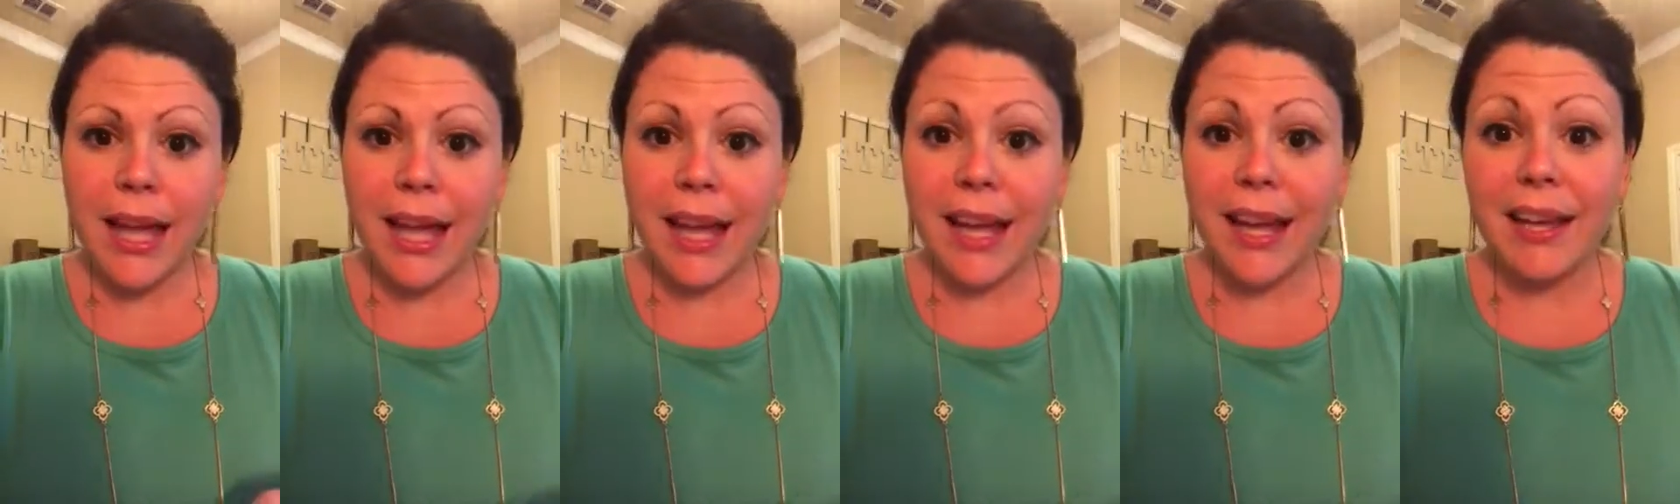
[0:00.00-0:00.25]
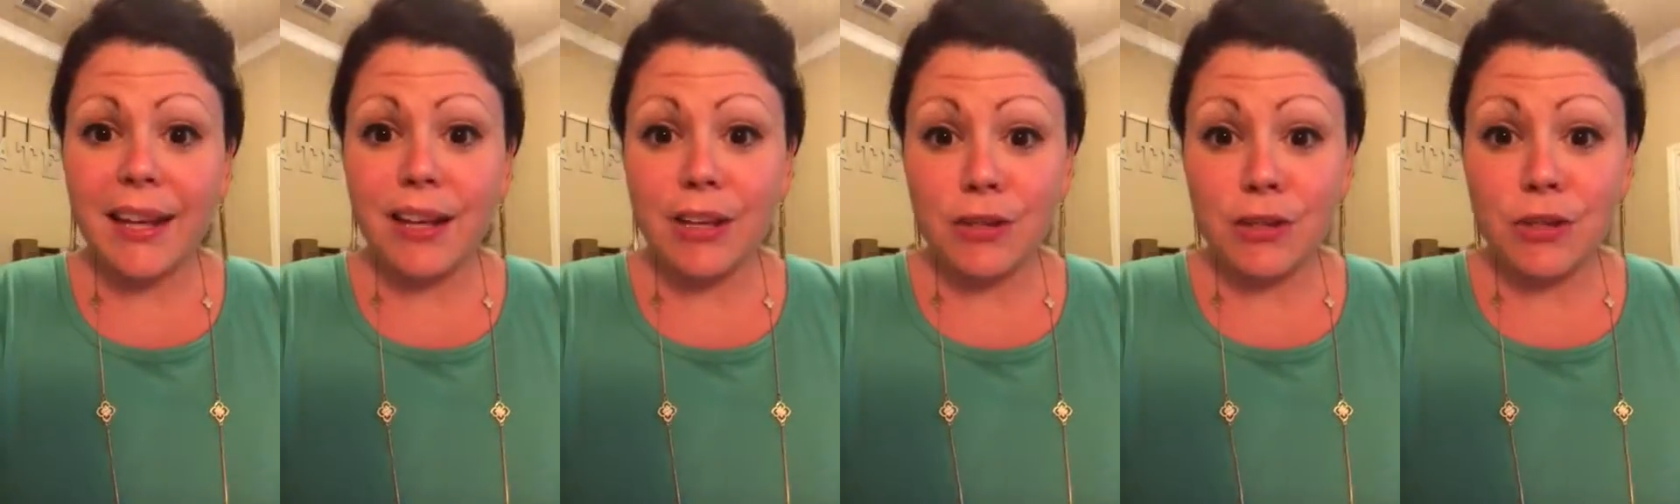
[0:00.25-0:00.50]

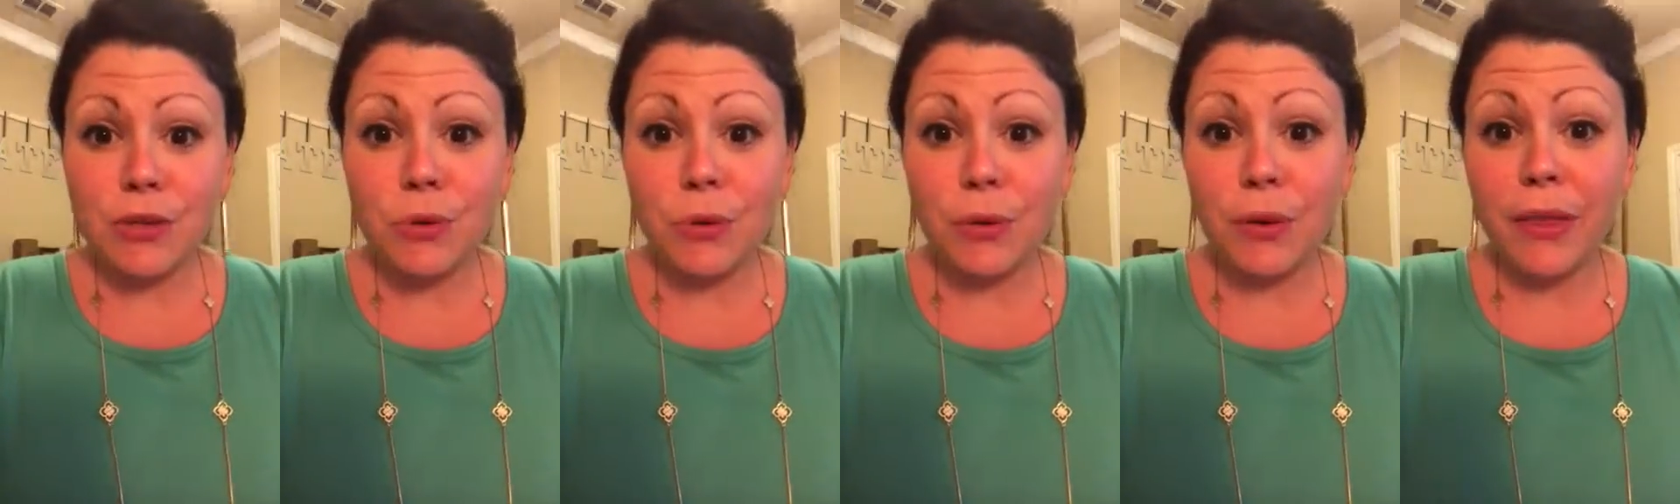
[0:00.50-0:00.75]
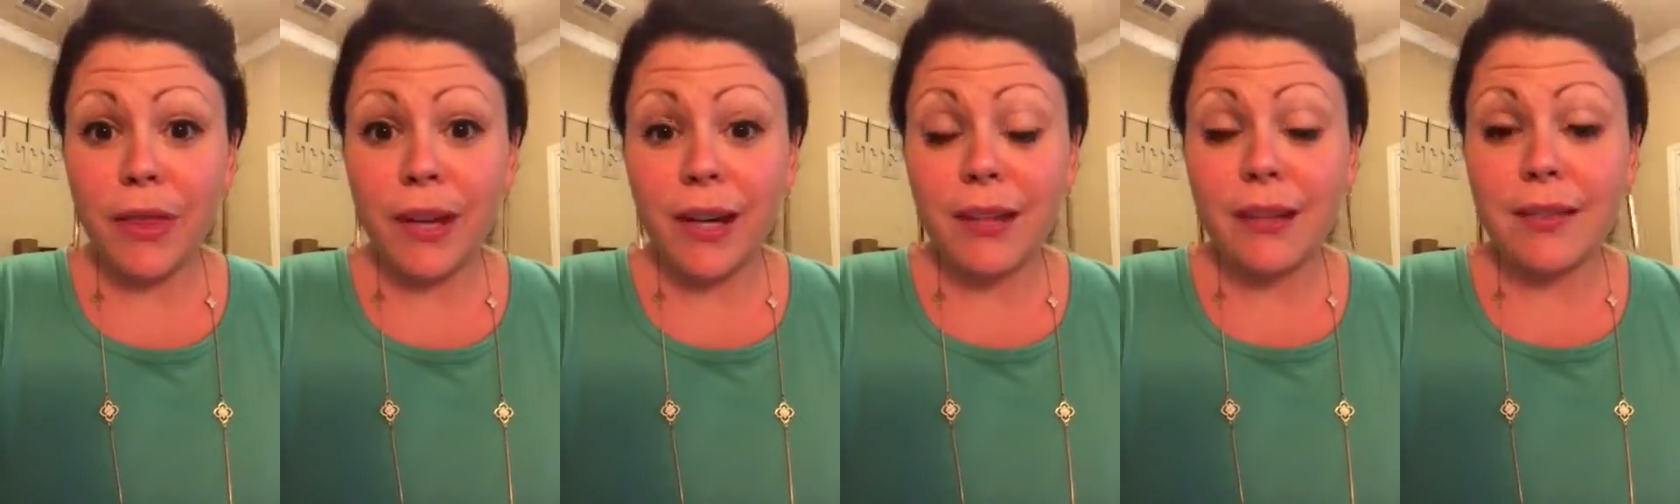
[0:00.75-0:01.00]
and
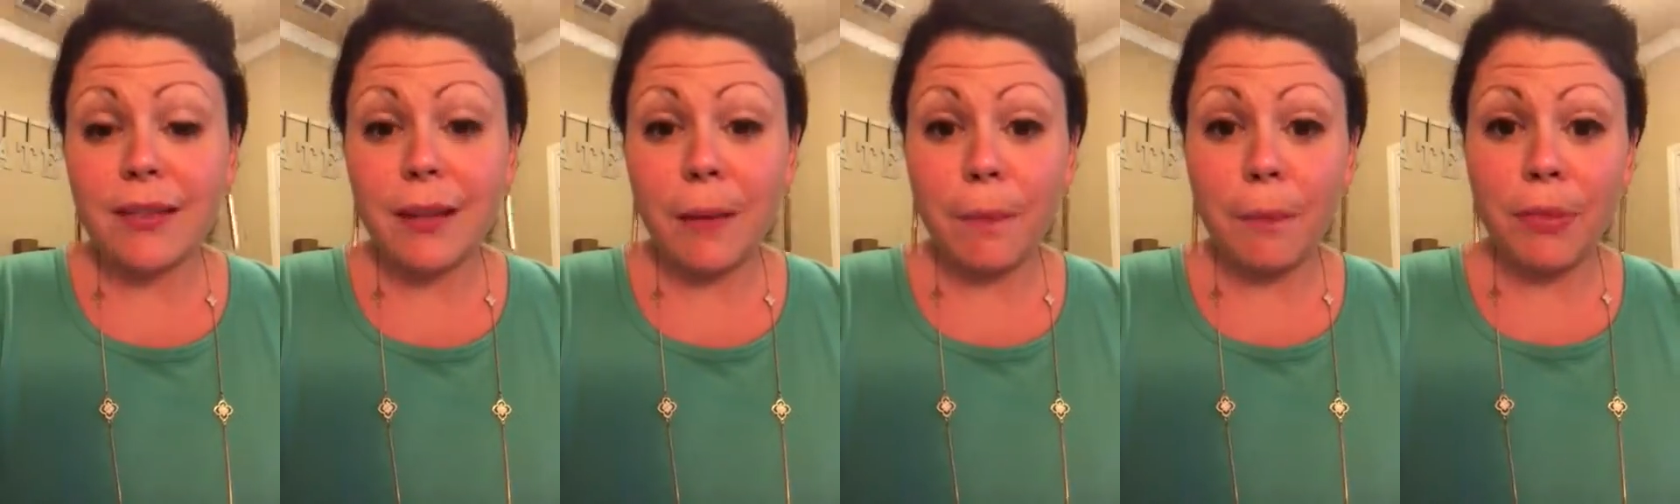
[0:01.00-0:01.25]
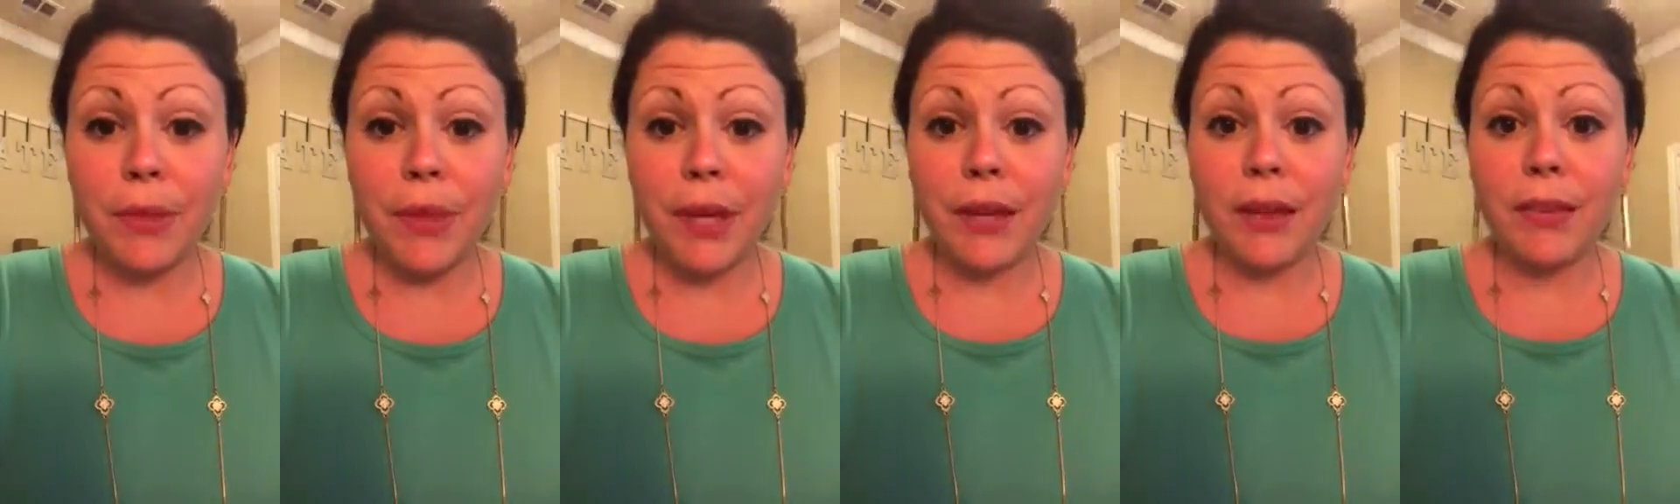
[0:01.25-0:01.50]
ensure that it's
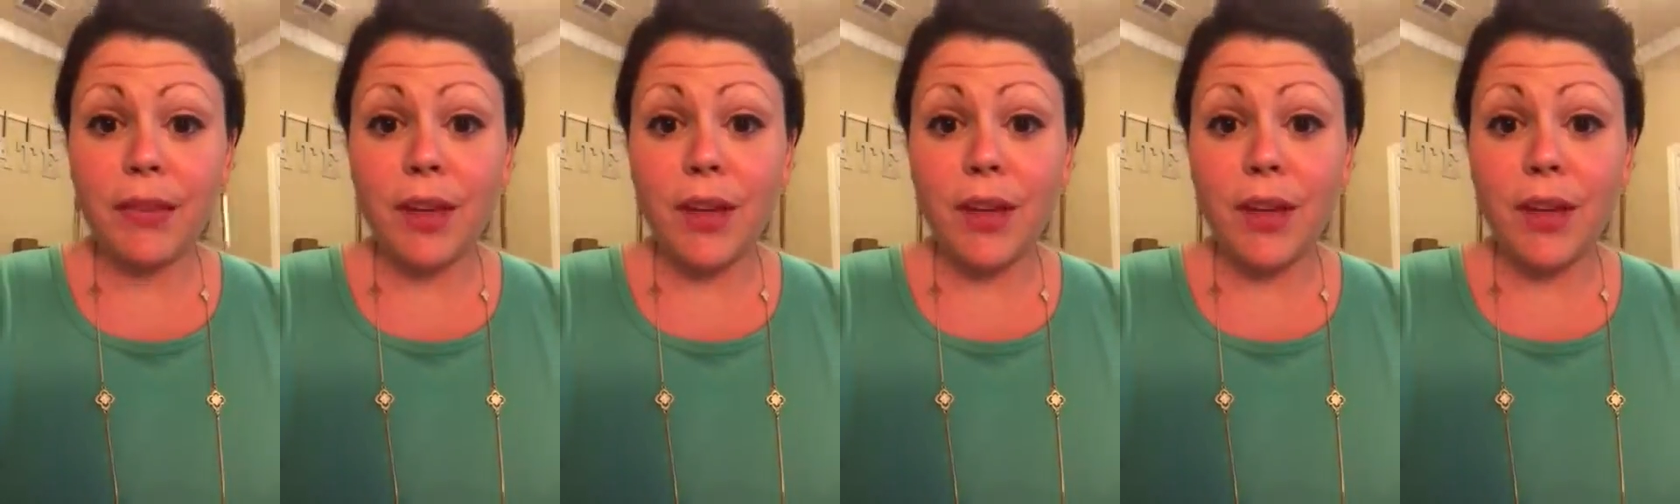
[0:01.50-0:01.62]
something